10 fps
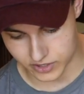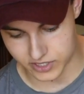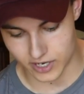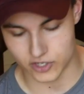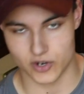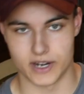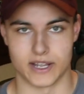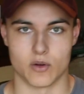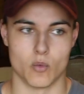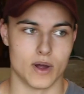when you started
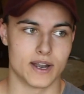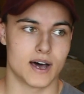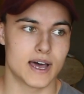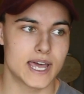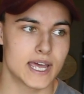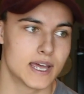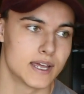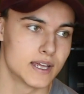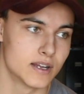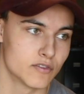training? When I
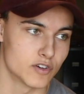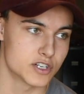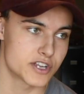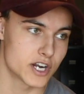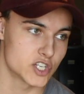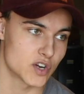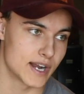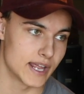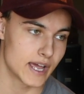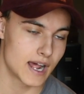first started
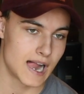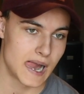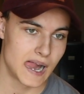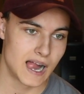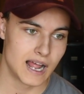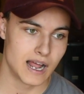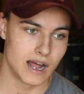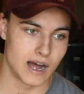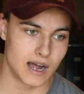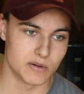training,
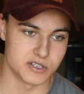I